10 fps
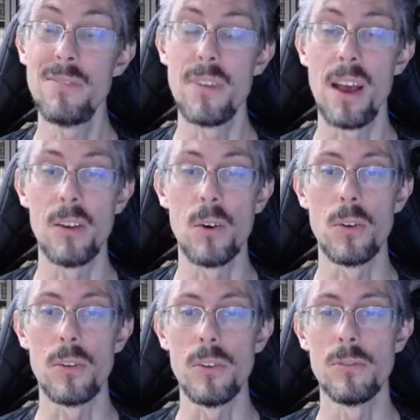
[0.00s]
that
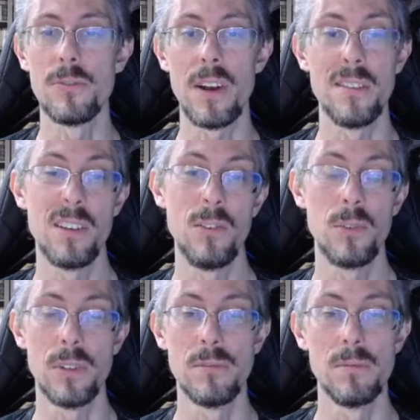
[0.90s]
goal, you'll find that you
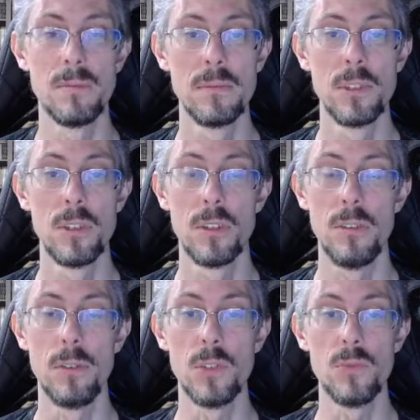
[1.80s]
can
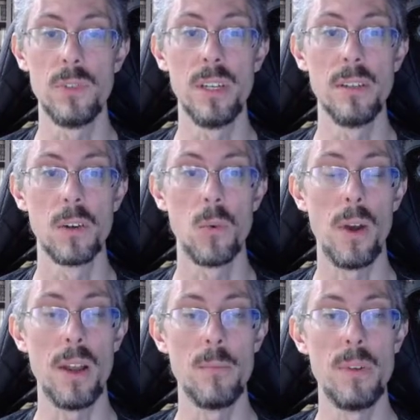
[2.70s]
read
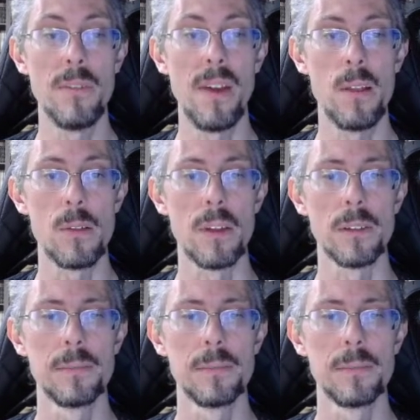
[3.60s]
quite a bit of anything.